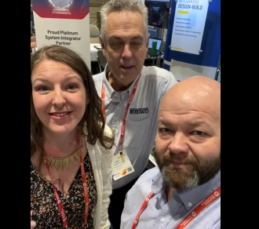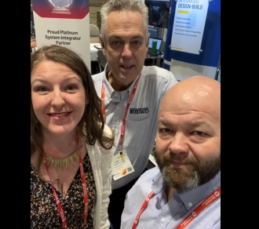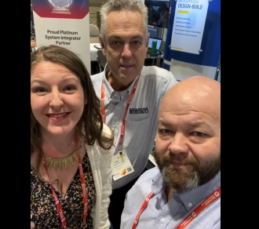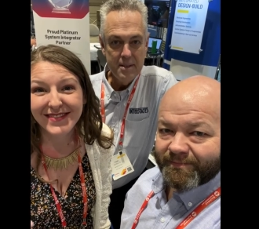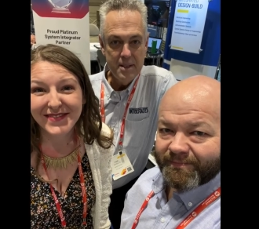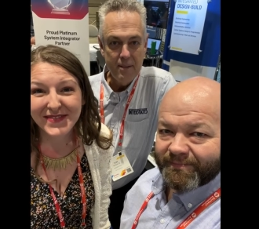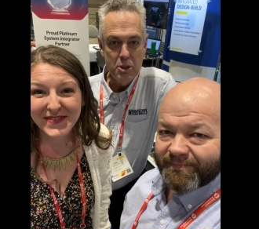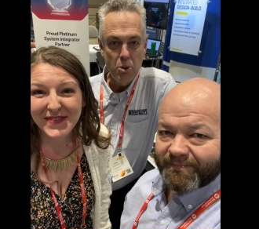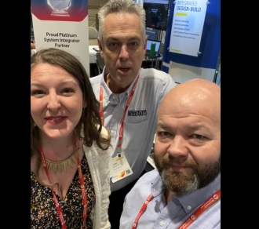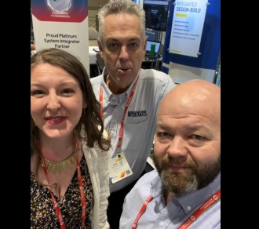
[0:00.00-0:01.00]
Speaker 1: All right,
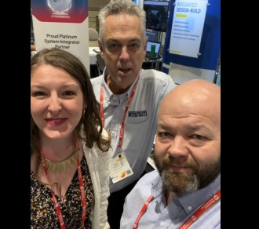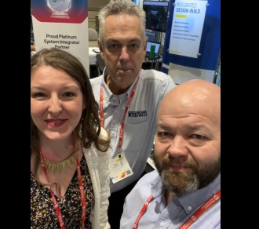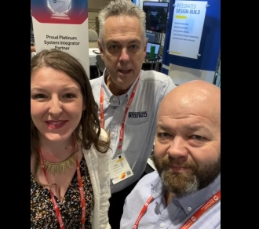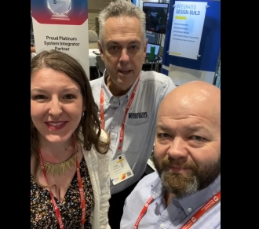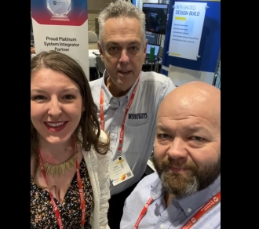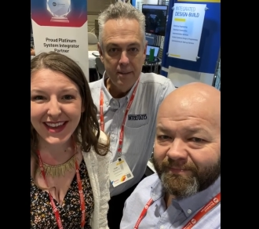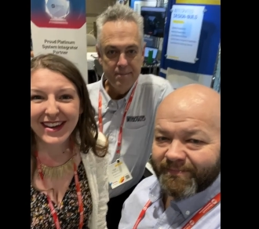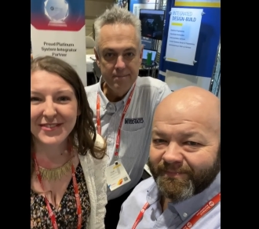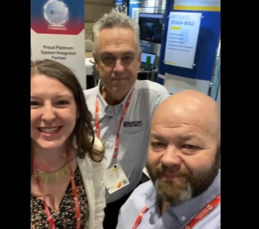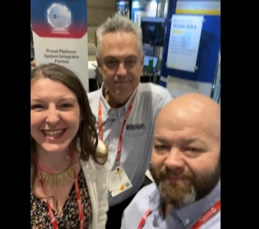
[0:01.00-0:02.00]
seven twenty-one, be here. We'll